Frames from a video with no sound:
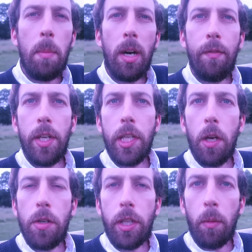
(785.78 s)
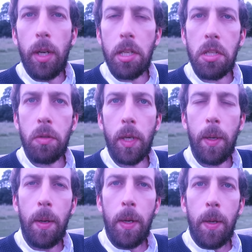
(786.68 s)
like my video and you don't want to listen to
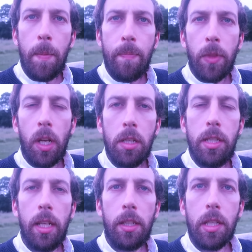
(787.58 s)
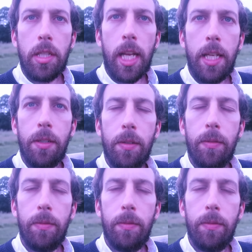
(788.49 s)
it I still understand